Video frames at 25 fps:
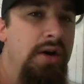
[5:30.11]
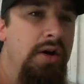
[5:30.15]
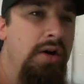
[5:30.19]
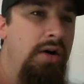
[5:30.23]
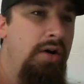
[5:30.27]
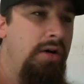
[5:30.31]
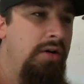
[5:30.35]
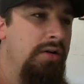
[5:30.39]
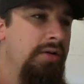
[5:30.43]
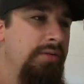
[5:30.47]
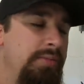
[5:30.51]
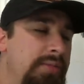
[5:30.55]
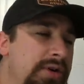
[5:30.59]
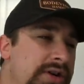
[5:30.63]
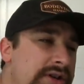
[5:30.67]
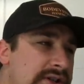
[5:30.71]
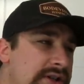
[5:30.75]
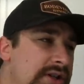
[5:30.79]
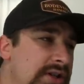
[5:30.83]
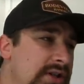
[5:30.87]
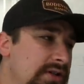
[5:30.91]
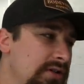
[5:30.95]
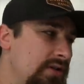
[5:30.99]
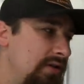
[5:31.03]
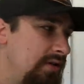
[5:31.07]
all the
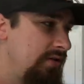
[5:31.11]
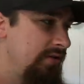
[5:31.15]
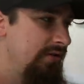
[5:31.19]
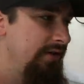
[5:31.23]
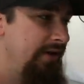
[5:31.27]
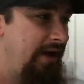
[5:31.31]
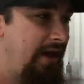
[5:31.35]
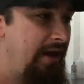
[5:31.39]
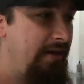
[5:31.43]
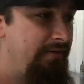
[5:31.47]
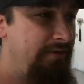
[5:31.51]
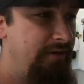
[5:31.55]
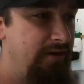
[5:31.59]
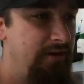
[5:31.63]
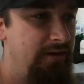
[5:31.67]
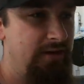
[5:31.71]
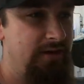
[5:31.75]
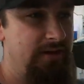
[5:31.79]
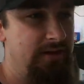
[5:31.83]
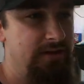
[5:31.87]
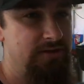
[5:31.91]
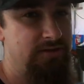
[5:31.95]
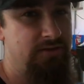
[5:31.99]
bushings, all the everything.